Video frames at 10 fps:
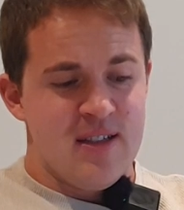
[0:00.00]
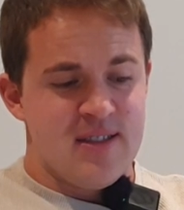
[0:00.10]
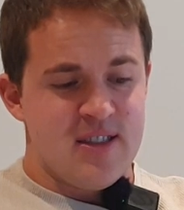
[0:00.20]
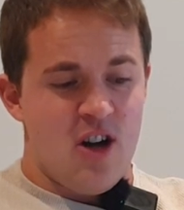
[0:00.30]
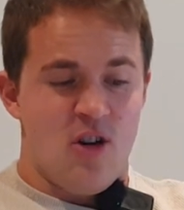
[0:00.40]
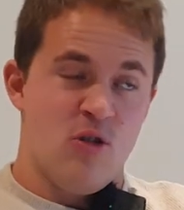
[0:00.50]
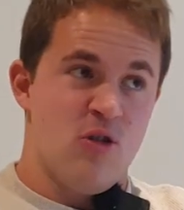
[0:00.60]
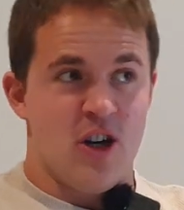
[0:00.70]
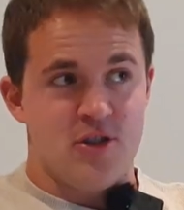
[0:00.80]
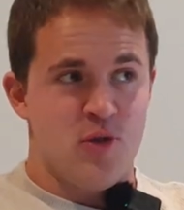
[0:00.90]
So
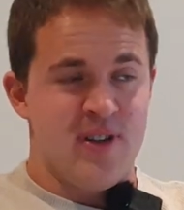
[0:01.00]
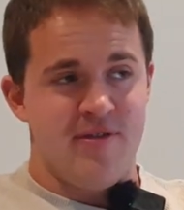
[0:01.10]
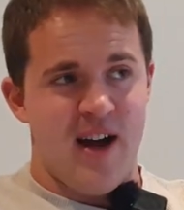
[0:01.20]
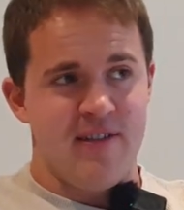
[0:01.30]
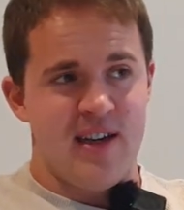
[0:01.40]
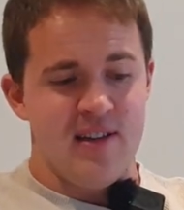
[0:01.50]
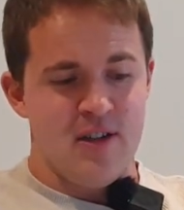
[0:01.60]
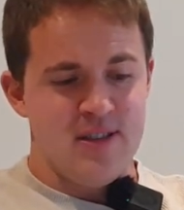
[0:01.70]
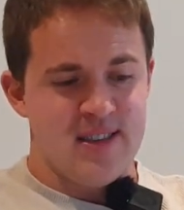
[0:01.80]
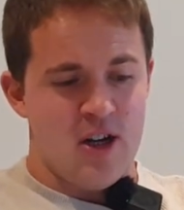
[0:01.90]
125
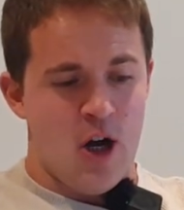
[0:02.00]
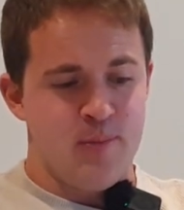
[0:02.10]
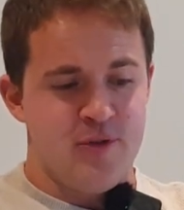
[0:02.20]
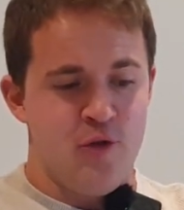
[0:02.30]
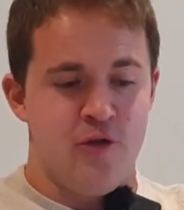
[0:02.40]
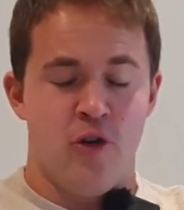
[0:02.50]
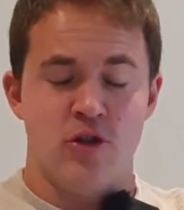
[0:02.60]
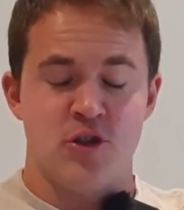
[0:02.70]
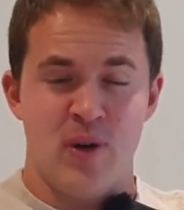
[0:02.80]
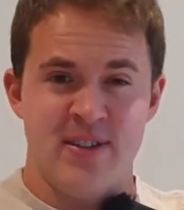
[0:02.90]
kilos up to
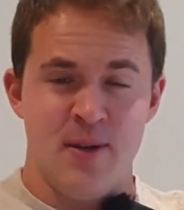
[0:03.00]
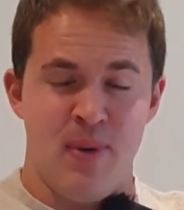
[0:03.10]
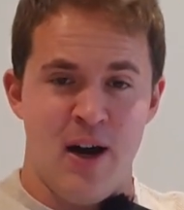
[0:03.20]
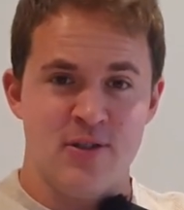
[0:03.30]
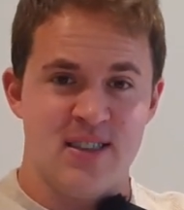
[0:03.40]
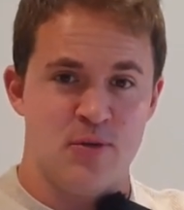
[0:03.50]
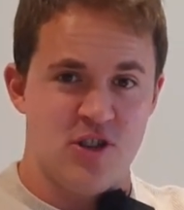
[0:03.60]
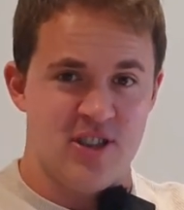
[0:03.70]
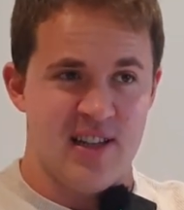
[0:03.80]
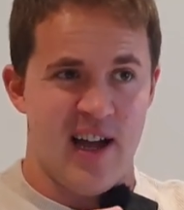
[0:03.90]
420 pounds, which is